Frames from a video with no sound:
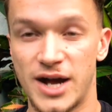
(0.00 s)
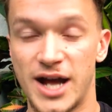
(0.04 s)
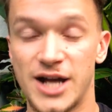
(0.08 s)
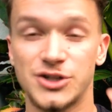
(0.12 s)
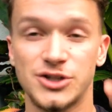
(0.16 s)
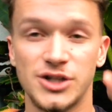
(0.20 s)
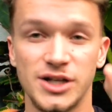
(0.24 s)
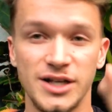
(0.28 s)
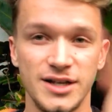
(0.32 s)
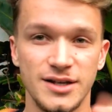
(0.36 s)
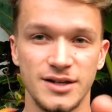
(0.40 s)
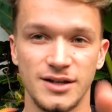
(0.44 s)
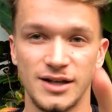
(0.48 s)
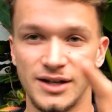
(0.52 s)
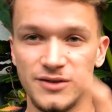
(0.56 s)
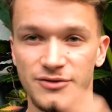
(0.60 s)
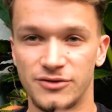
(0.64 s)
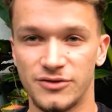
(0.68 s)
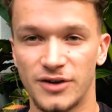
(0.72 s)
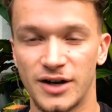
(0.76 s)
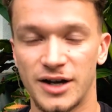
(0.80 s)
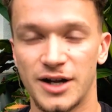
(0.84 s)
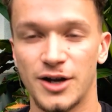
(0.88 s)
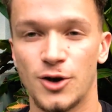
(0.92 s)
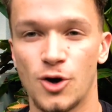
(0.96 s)
actually leave a
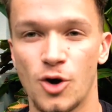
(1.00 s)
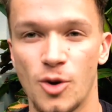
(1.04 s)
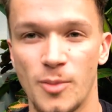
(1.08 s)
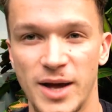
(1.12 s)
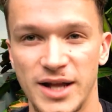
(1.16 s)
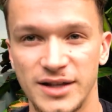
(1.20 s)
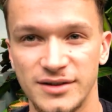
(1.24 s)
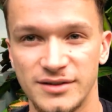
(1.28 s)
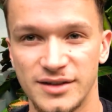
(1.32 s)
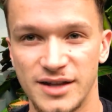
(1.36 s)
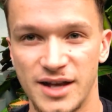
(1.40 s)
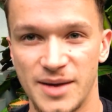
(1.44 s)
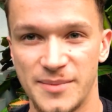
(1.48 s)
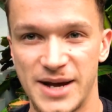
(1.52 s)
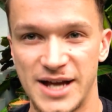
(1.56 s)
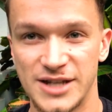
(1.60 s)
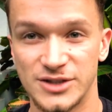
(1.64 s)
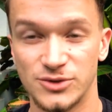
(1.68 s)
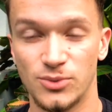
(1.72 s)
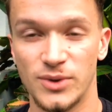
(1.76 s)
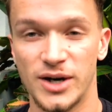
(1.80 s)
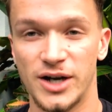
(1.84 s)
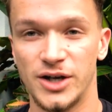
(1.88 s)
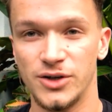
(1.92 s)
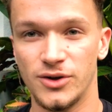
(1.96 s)
fucking comment about
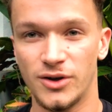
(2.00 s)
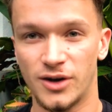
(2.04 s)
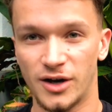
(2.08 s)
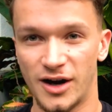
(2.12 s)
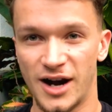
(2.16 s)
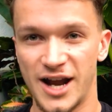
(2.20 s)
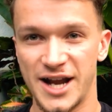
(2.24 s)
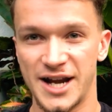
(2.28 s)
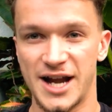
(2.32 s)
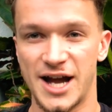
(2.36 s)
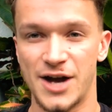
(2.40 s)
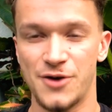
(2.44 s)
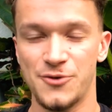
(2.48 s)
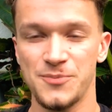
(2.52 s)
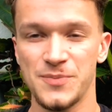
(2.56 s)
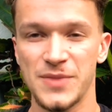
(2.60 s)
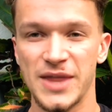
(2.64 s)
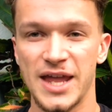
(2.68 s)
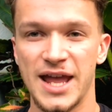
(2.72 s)
where you are right now